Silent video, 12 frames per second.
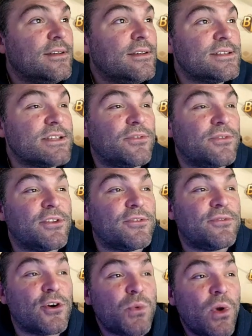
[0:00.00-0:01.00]
So for the
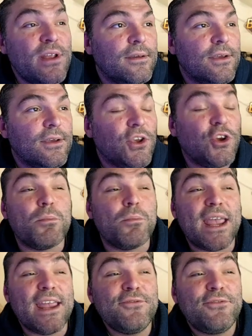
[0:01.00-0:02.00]
first one, your
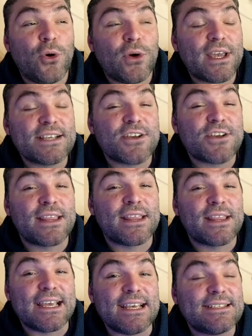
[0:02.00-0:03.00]
main focus on
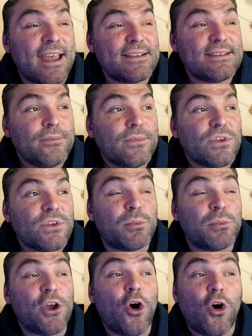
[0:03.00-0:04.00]
these stats should
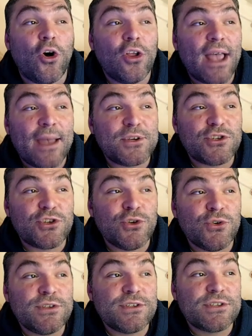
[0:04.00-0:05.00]
be all
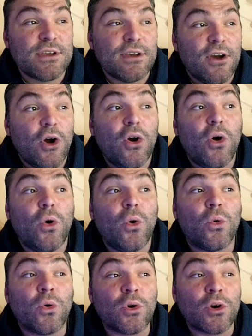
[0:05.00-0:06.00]
aptitudes
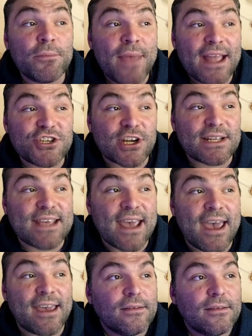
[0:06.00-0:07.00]
or magic
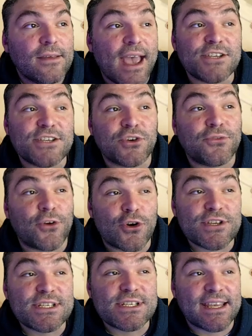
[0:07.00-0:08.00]
attack as your
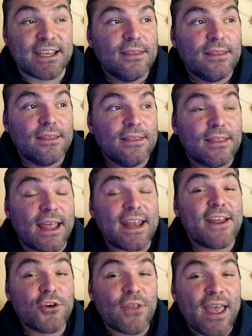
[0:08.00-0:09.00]
first skill. Then
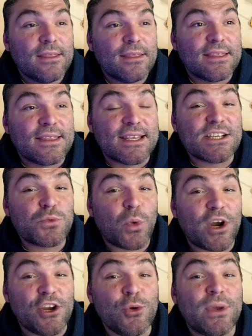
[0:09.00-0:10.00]
after that, this is where
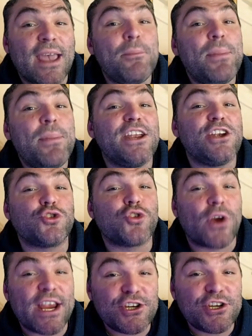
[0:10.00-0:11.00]
you get
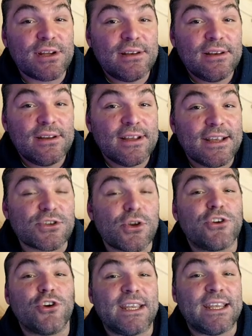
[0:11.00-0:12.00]
penetration is on
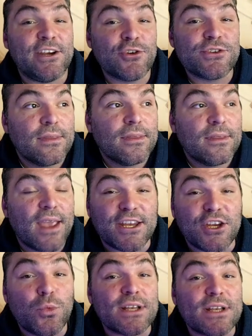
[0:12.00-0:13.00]
your gears, and
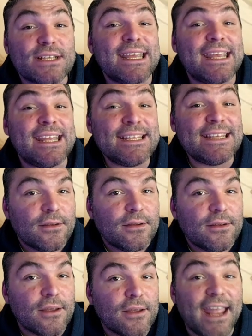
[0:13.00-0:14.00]
you want int
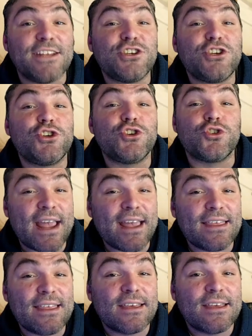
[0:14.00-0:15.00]
and
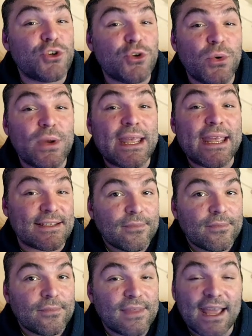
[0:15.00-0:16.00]
strength to
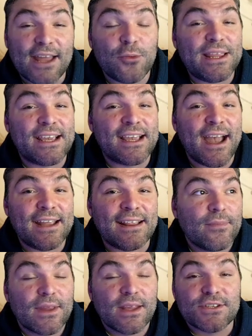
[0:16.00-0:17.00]
int. That'll be the
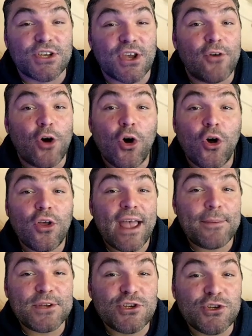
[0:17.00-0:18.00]
guideline. So you have all
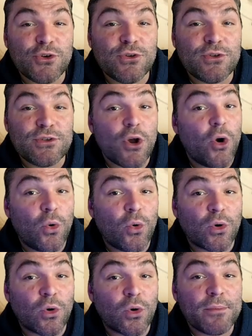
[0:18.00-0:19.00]
aptitudes or
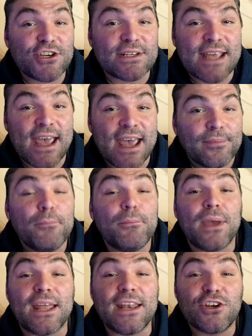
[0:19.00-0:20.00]
magic attack,
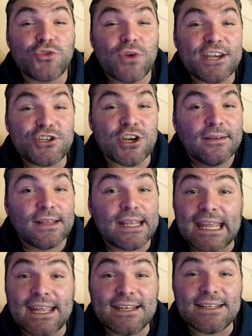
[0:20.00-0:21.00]
penetration,
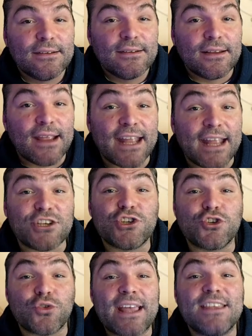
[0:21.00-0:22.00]
int, and
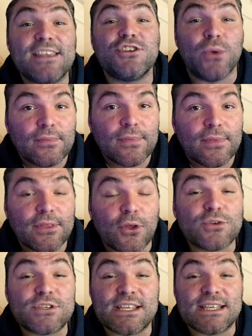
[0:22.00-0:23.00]
strength to int.
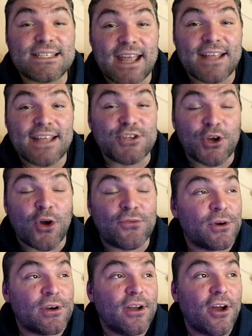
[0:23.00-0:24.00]
Those are the stats you go for on